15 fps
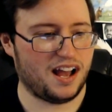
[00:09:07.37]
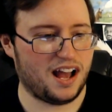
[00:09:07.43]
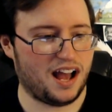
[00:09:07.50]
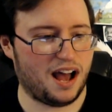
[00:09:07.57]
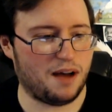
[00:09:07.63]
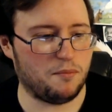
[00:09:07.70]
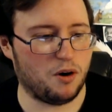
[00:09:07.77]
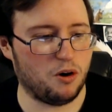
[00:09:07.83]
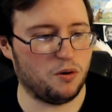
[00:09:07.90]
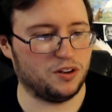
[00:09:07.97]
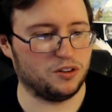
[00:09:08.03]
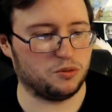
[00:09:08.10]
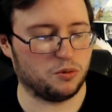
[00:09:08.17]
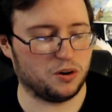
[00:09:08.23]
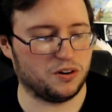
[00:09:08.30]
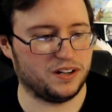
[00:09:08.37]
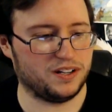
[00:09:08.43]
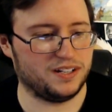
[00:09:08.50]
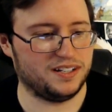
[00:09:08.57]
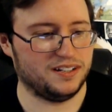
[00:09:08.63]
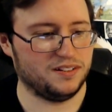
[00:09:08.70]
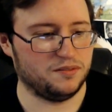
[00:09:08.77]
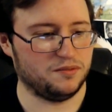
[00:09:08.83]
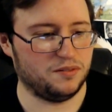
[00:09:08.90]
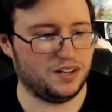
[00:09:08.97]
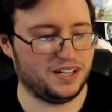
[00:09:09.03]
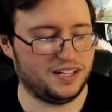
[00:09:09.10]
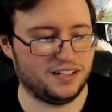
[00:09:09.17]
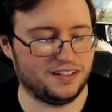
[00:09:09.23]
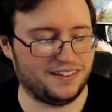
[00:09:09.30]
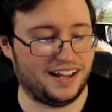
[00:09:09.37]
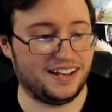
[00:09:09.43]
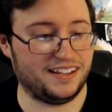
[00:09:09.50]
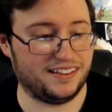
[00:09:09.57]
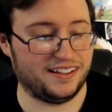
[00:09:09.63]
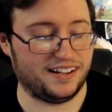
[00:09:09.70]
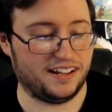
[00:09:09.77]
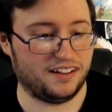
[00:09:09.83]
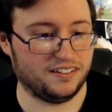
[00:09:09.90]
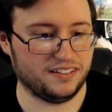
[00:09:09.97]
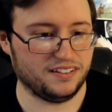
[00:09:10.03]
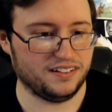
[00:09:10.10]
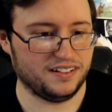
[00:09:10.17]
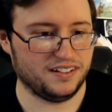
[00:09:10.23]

I'm always worried when he does anything else.